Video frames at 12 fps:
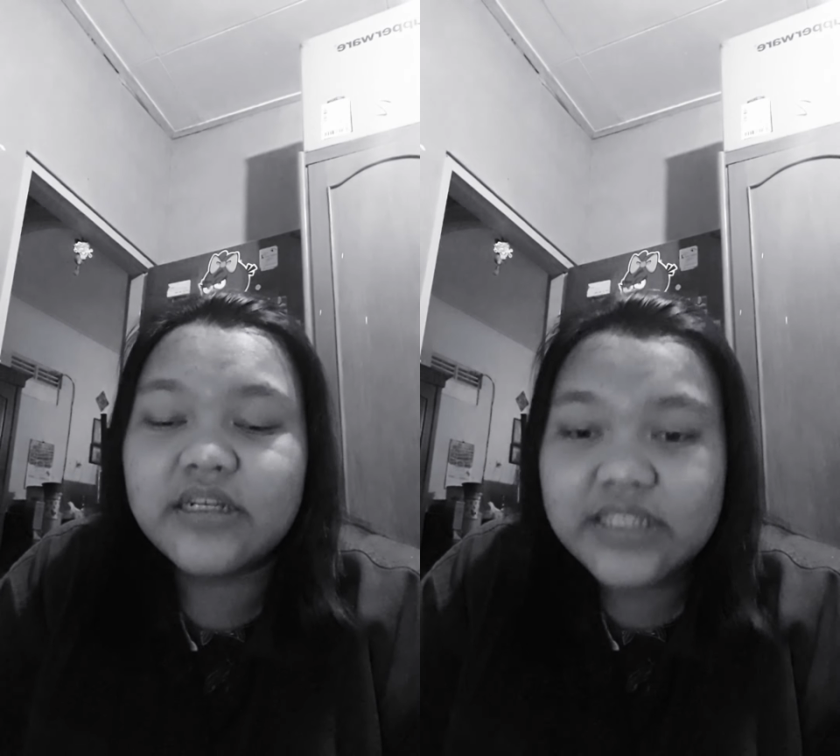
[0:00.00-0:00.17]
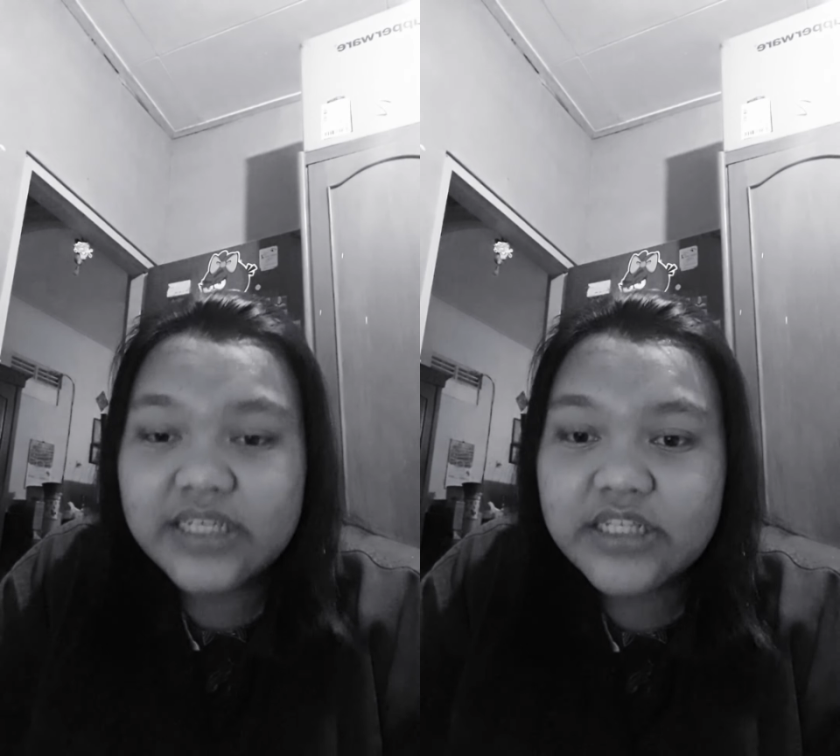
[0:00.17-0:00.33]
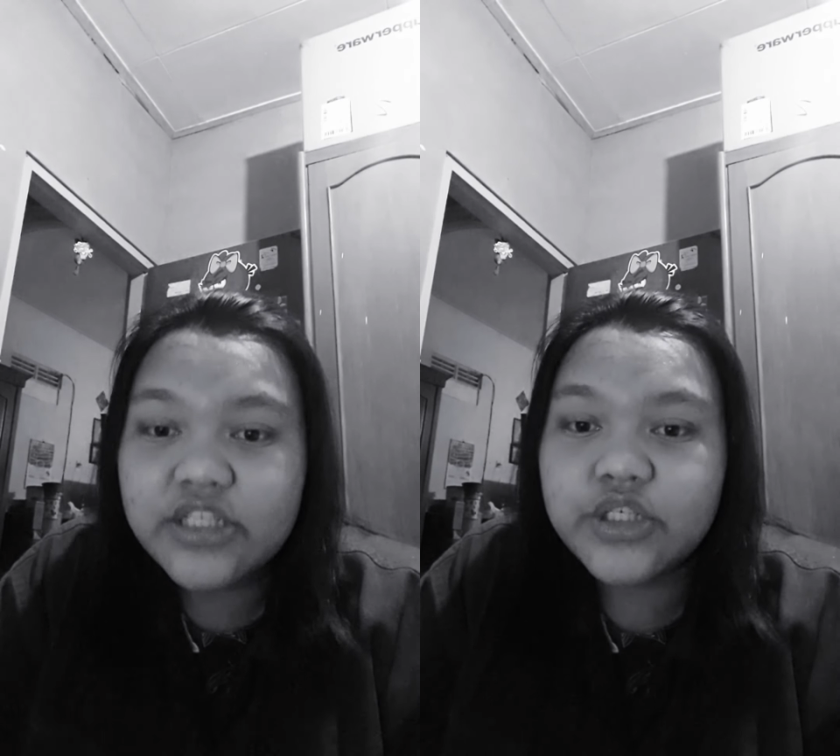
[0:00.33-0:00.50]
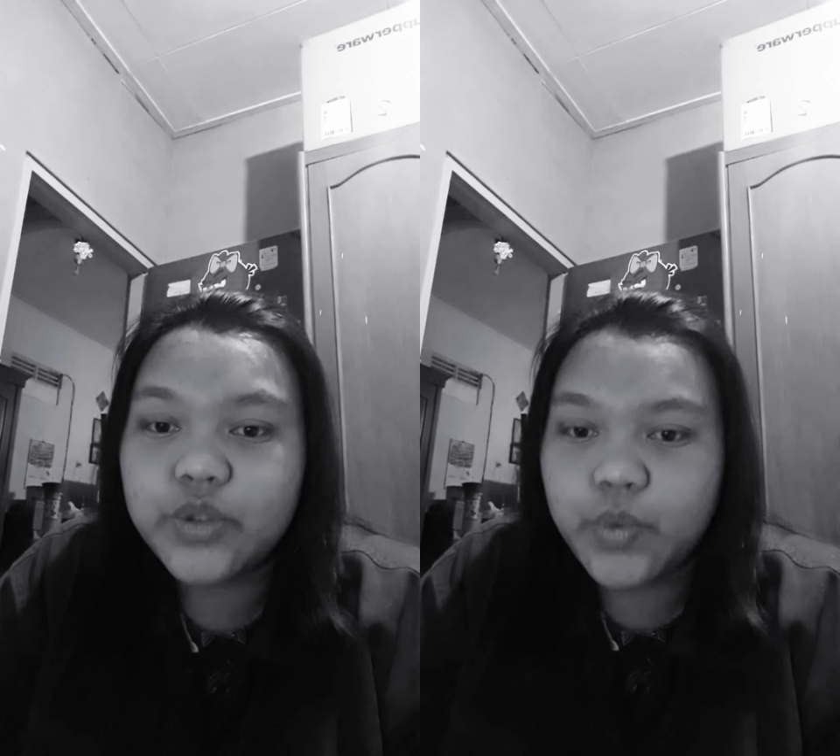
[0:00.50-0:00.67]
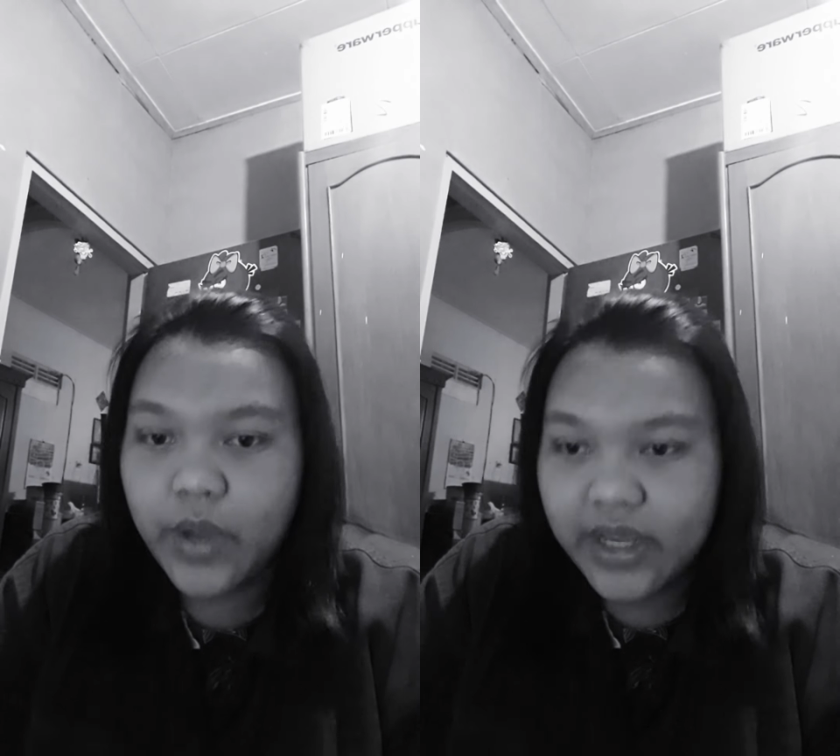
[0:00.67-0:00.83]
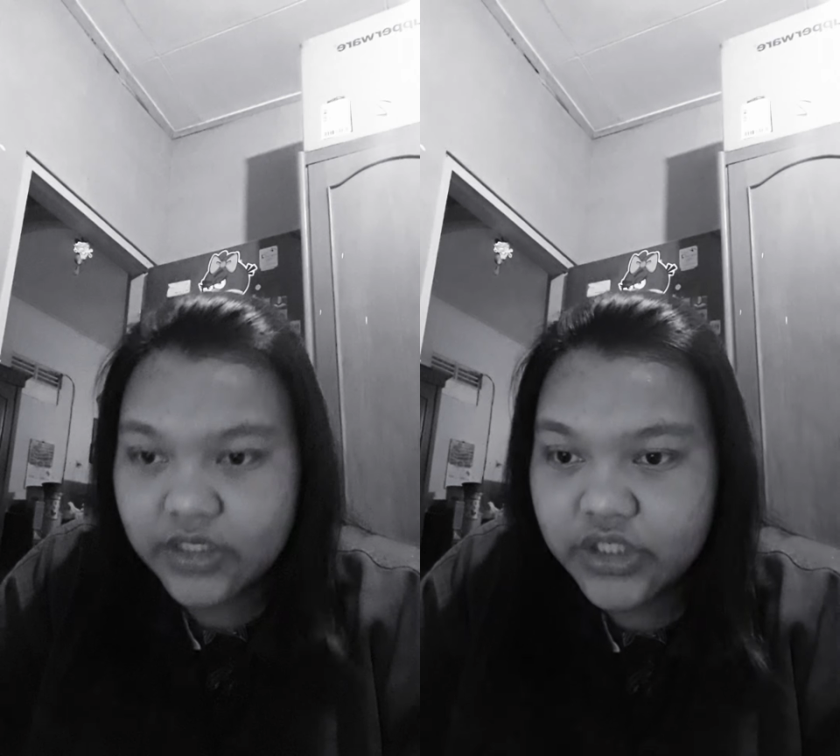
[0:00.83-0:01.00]
clean
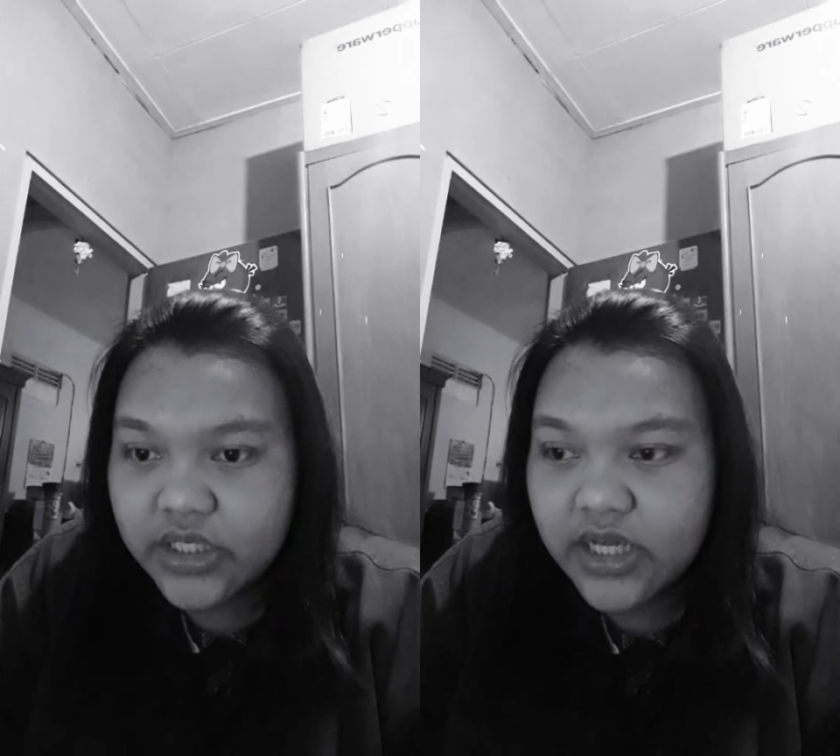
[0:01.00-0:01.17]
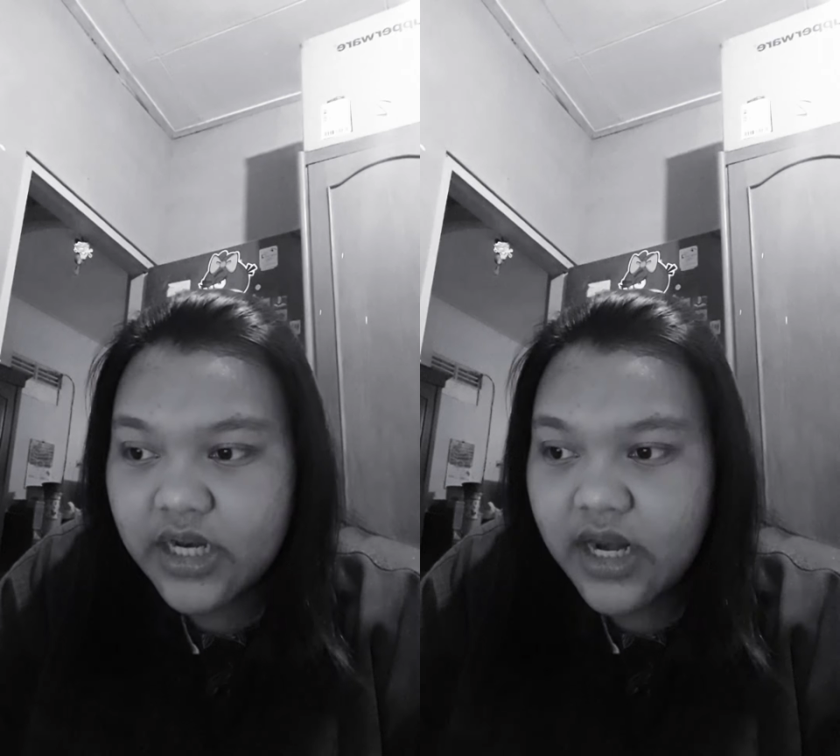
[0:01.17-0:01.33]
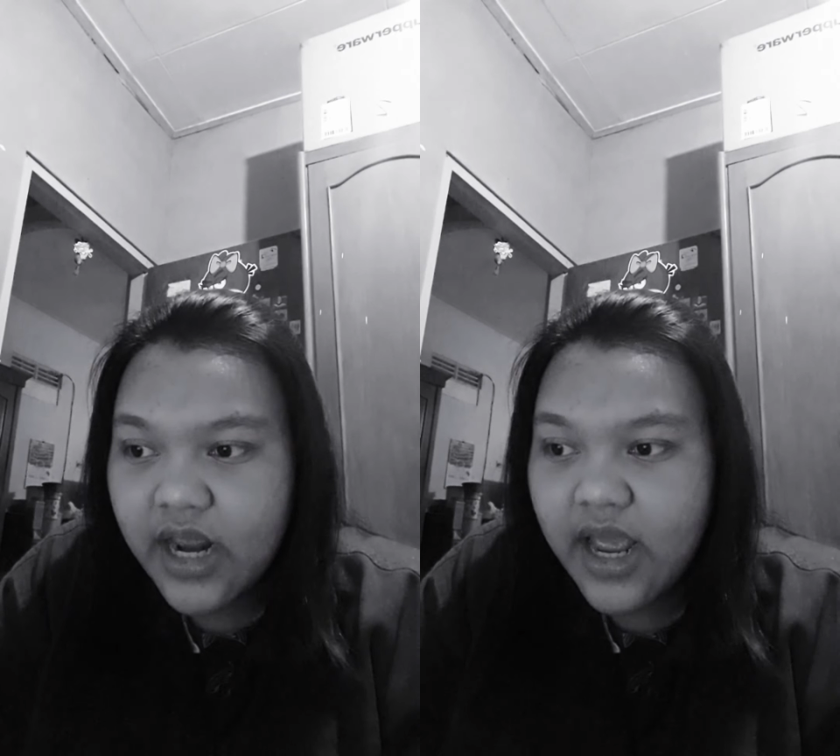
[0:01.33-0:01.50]
situation,